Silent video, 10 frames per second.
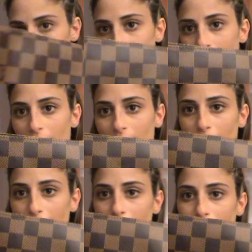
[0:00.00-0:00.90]

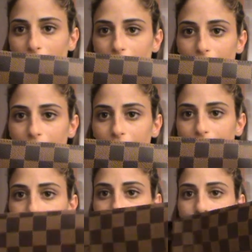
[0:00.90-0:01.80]

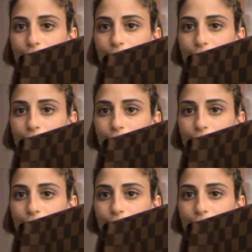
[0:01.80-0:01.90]
[no speech]